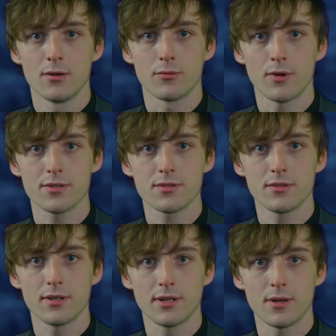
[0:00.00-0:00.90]

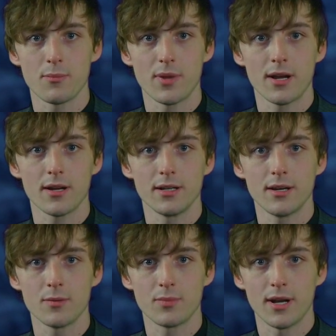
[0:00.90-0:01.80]
Russell and Barry
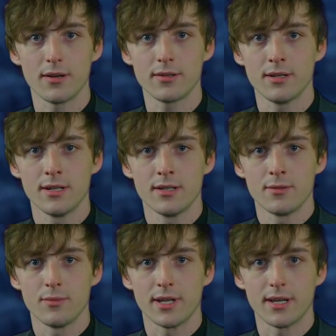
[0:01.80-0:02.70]
Nutbrown,
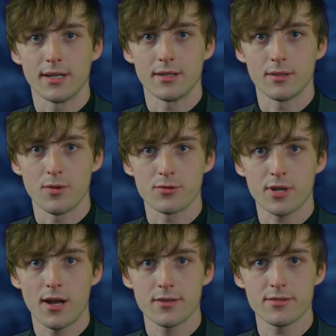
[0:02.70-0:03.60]
making it the
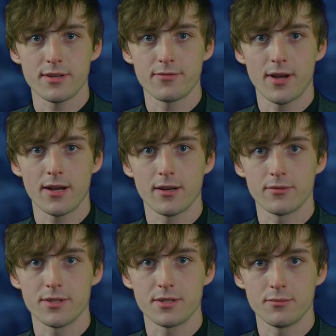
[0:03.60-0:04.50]
most costly fire
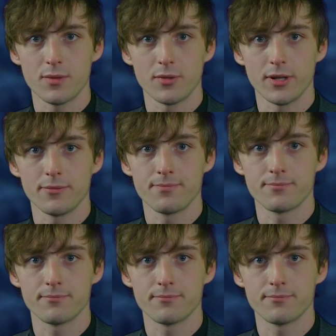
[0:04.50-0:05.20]
in recent memory.